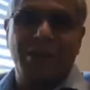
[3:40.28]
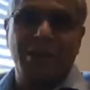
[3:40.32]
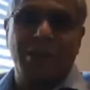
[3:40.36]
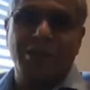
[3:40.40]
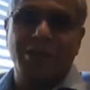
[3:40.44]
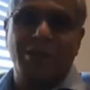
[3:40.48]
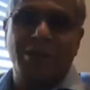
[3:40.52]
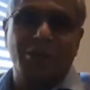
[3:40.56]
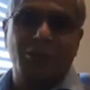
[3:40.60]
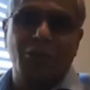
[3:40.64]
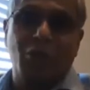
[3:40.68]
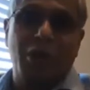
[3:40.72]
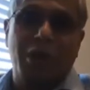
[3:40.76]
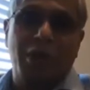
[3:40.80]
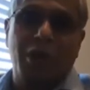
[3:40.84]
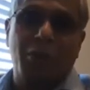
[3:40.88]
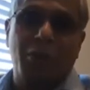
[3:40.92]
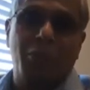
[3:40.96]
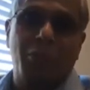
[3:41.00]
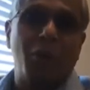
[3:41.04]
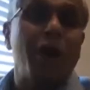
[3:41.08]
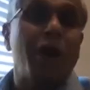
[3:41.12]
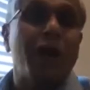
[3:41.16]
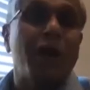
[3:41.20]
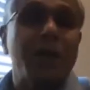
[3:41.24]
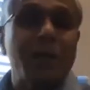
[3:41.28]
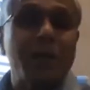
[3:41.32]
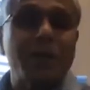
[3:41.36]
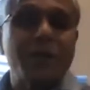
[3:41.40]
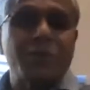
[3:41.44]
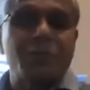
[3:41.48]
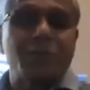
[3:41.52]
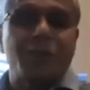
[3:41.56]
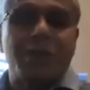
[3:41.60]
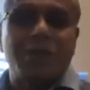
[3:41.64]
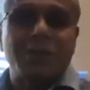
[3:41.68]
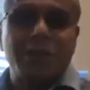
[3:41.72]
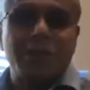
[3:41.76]
that this is what our product is.
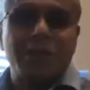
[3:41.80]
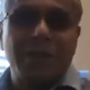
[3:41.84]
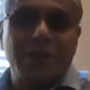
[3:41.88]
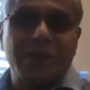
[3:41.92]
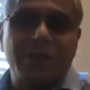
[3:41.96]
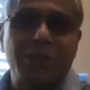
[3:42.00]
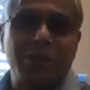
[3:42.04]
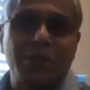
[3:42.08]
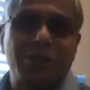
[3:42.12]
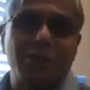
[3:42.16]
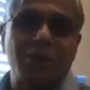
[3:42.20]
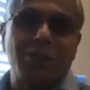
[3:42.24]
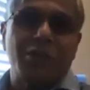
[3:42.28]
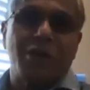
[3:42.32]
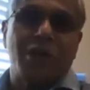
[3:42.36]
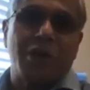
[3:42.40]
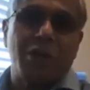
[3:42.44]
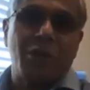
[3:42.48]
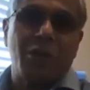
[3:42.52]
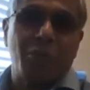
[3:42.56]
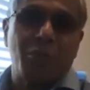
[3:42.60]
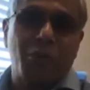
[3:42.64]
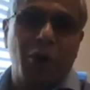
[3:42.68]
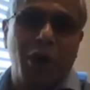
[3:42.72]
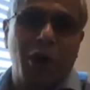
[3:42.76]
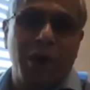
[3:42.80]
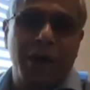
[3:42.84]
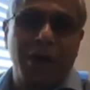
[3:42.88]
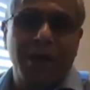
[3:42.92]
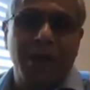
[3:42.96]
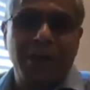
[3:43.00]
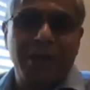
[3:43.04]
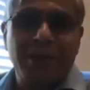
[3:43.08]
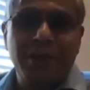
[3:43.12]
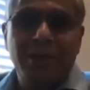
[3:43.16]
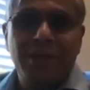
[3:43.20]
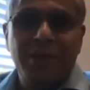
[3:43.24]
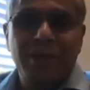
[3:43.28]
We are selling this. This is our new
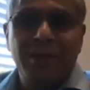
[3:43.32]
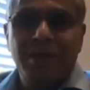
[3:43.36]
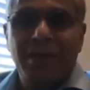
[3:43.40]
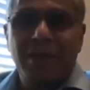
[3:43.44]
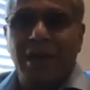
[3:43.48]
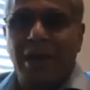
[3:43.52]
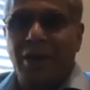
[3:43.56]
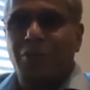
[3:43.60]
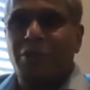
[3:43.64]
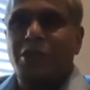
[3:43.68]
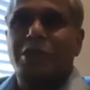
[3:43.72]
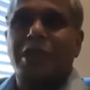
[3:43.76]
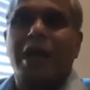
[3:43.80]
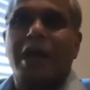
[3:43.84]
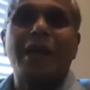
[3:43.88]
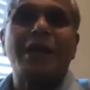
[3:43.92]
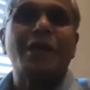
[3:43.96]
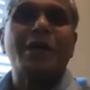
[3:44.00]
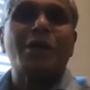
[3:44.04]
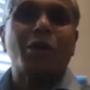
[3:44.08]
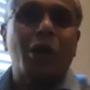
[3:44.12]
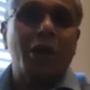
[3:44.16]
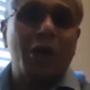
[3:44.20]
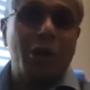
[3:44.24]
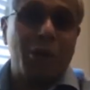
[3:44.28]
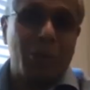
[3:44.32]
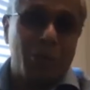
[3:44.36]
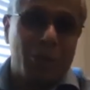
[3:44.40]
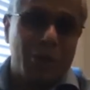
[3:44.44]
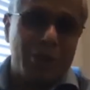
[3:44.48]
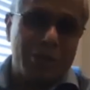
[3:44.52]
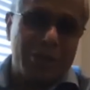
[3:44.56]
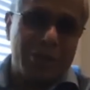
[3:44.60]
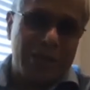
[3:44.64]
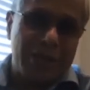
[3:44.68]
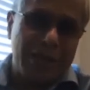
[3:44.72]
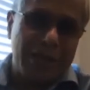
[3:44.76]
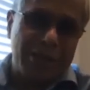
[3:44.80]
product. And we started talking about
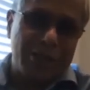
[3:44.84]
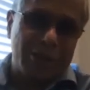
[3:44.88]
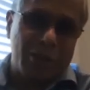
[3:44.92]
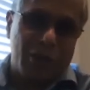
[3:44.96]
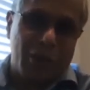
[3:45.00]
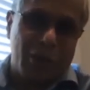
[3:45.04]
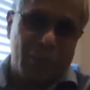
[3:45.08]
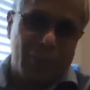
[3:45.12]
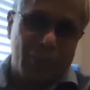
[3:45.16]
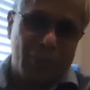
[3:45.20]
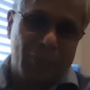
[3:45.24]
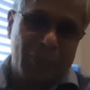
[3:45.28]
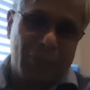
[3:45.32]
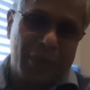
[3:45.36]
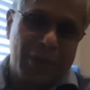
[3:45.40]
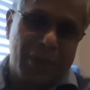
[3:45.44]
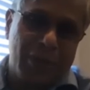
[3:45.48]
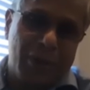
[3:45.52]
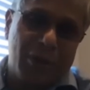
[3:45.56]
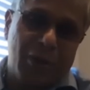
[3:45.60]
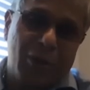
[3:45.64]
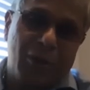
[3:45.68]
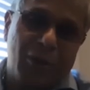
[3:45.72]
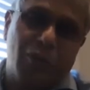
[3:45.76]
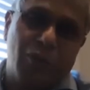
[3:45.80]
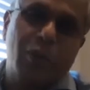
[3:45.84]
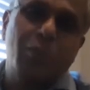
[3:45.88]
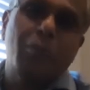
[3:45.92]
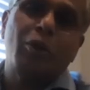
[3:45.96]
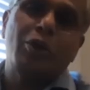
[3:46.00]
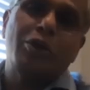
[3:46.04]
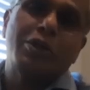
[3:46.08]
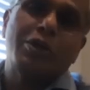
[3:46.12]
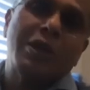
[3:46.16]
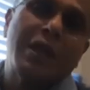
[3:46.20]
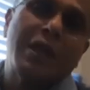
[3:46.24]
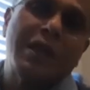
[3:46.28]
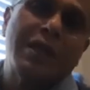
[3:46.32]
StackStorm. We
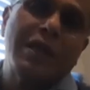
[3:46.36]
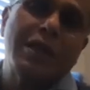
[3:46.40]
both hit